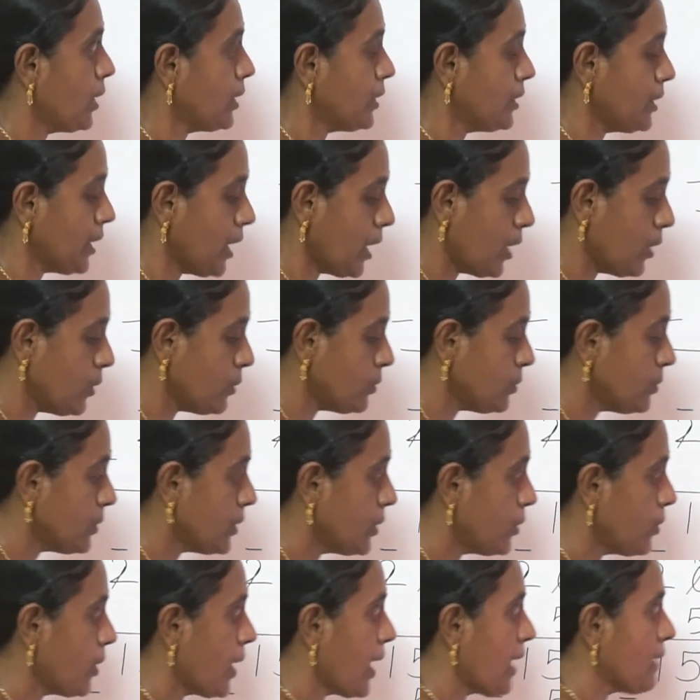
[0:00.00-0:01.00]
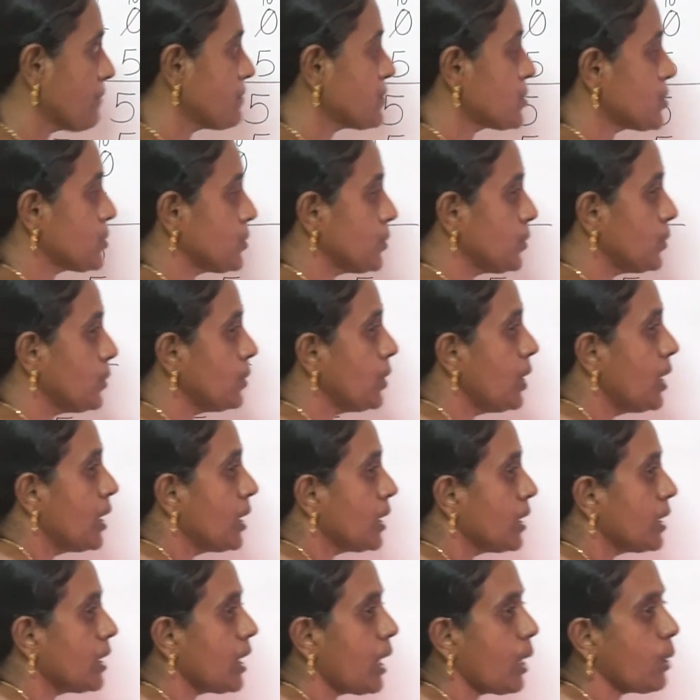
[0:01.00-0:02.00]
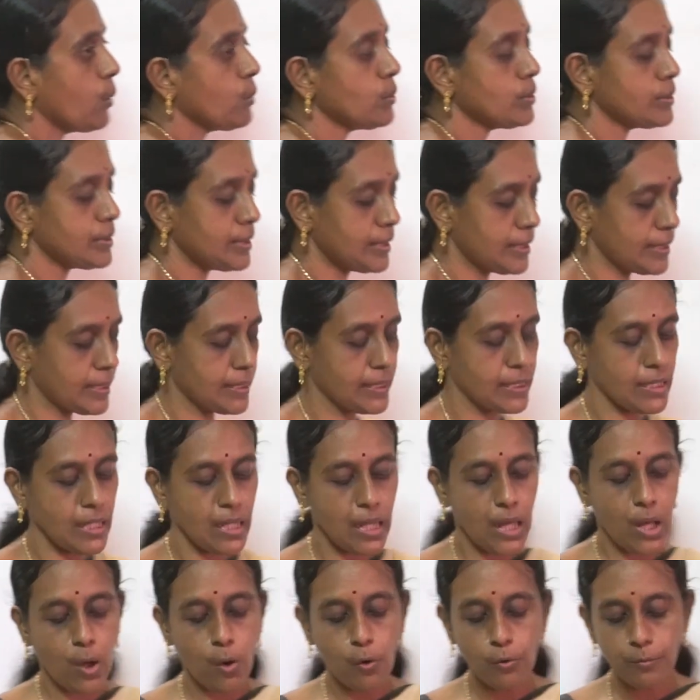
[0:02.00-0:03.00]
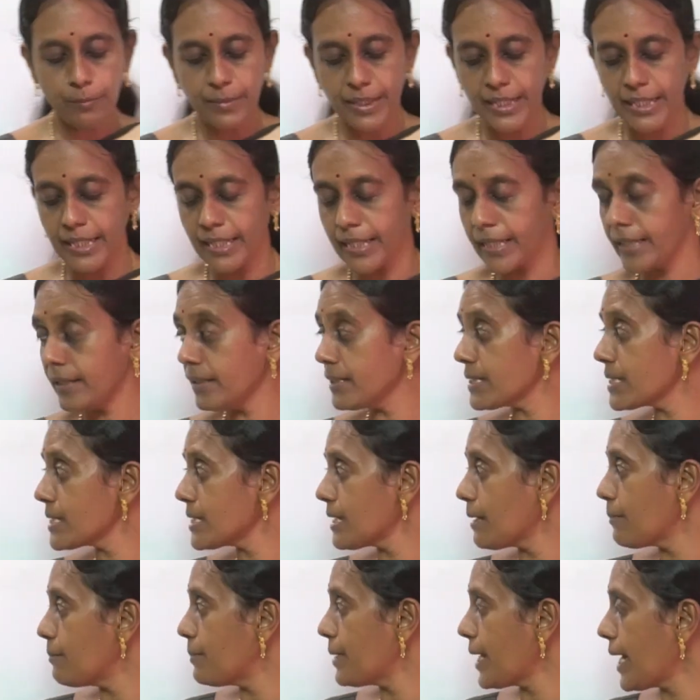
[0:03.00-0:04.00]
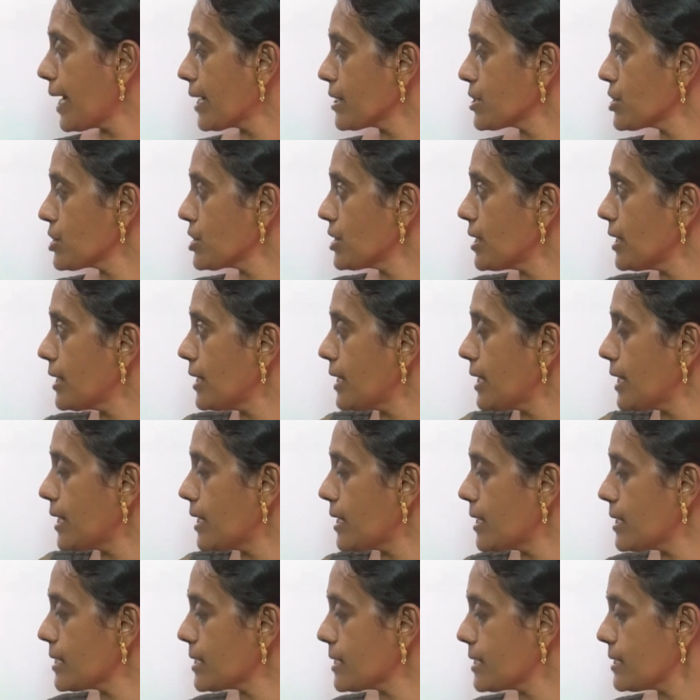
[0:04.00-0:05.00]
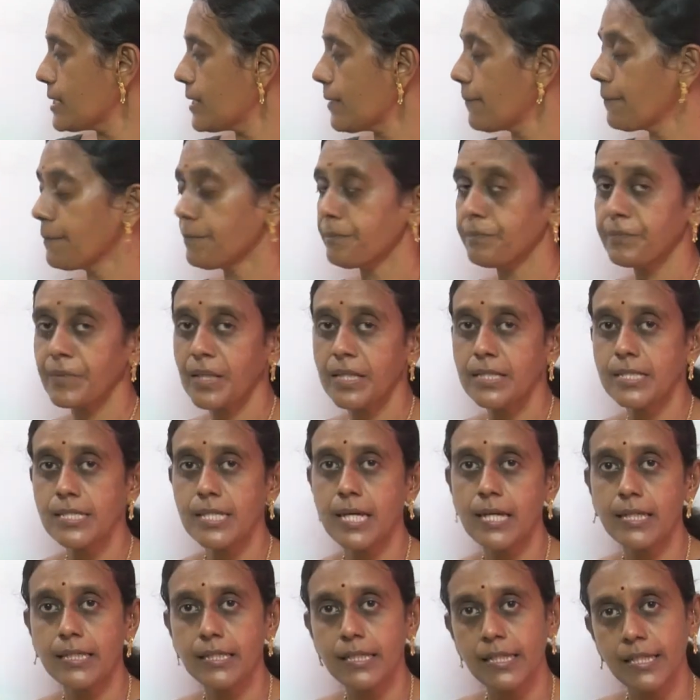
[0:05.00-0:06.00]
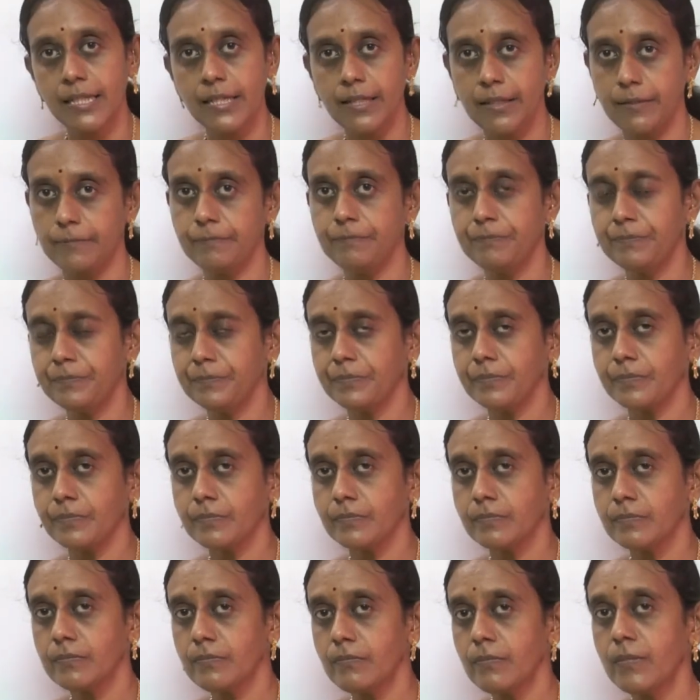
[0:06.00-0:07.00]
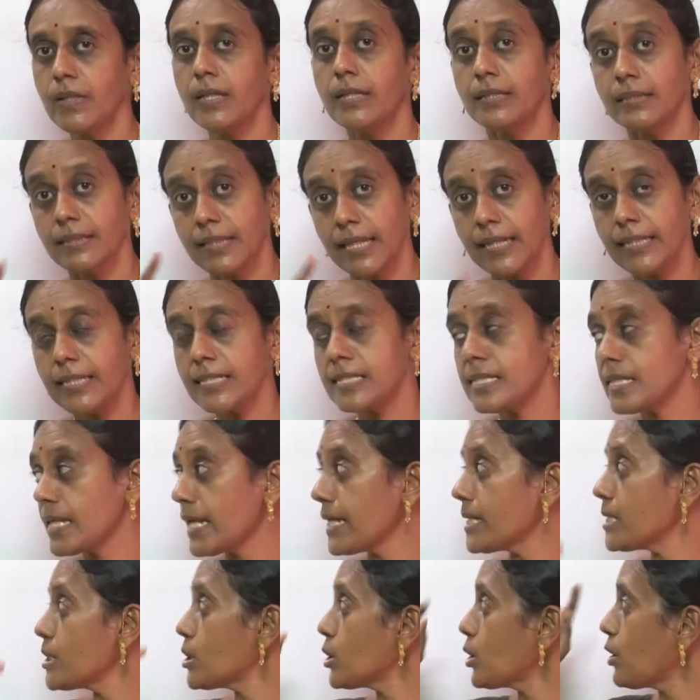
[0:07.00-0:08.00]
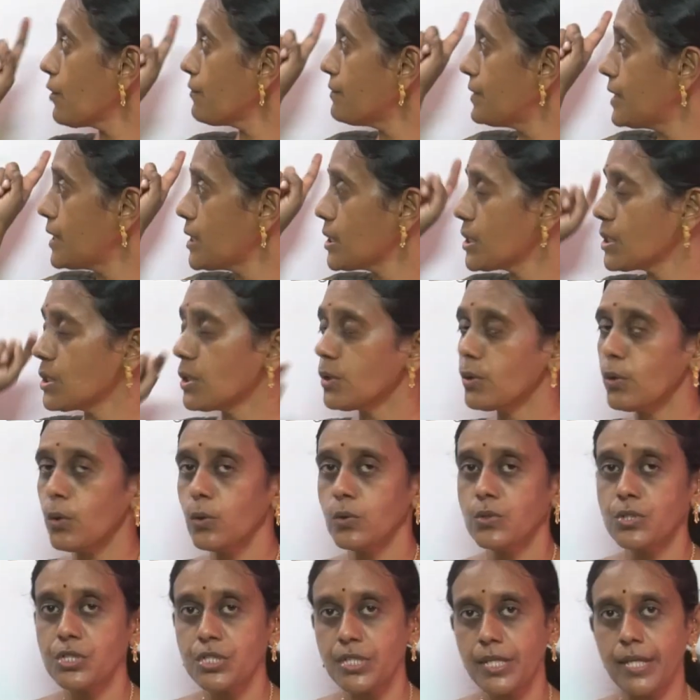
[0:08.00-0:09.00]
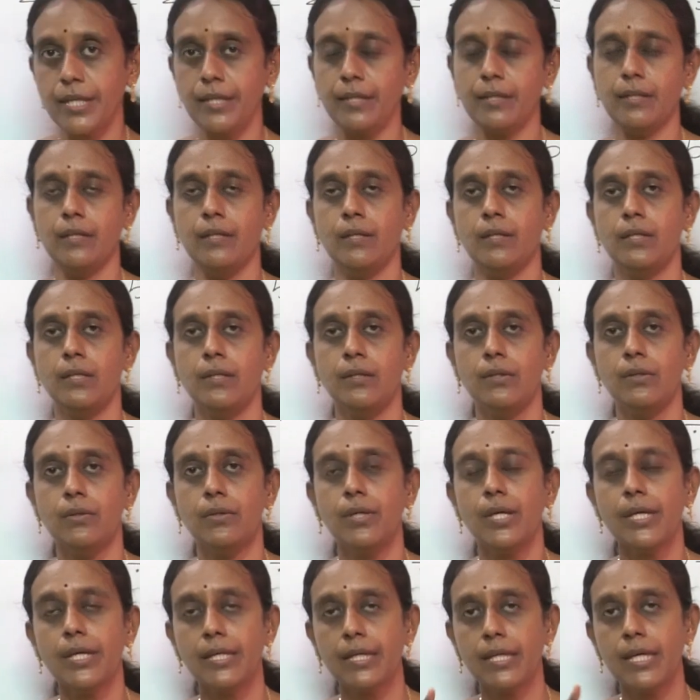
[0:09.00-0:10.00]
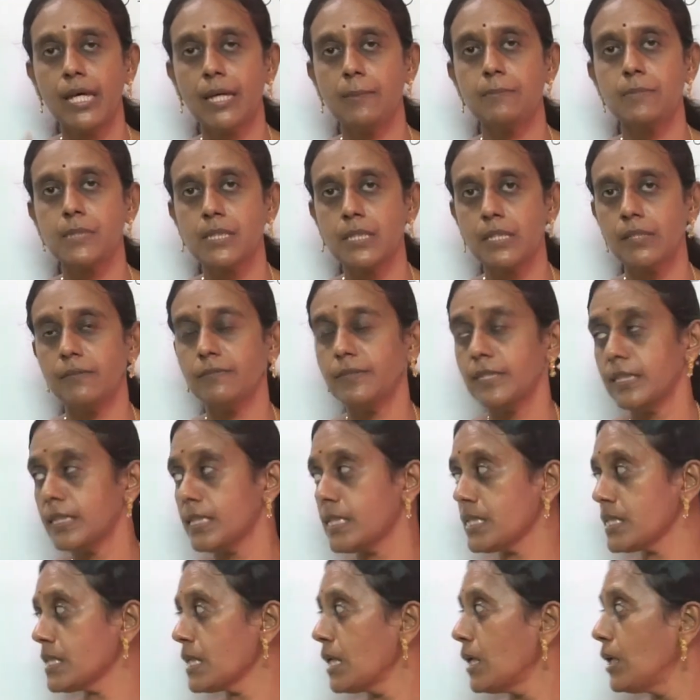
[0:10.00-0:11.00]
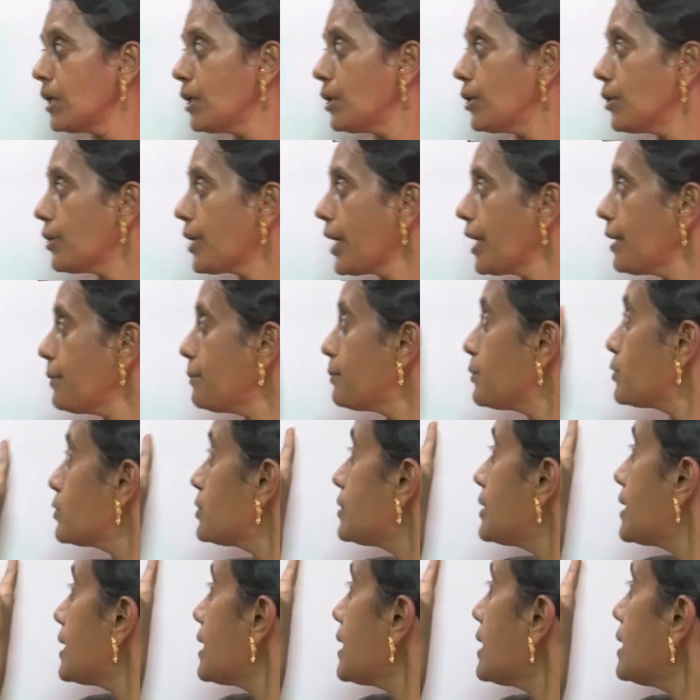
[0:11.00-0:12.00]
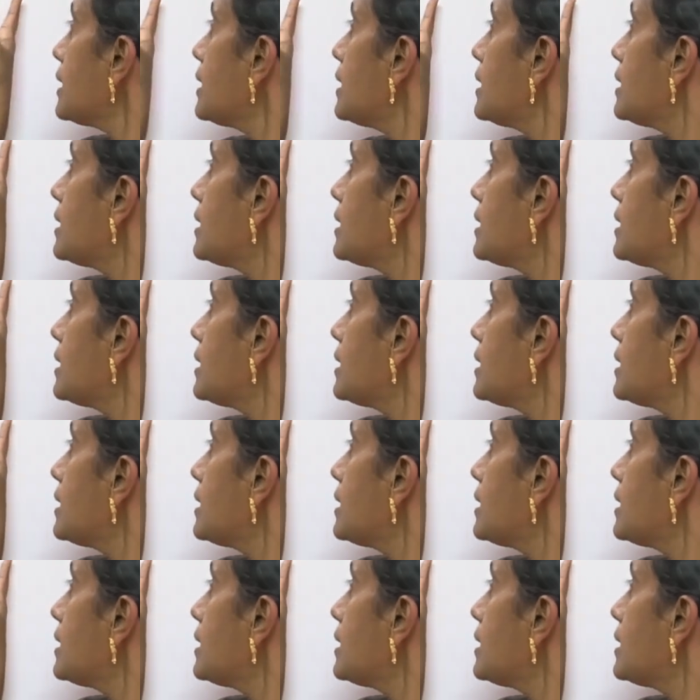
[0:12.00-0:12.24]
Now you have to count the how many subtraction is done here. That is the answer of this quotient. Okay, here observe this. You can put the,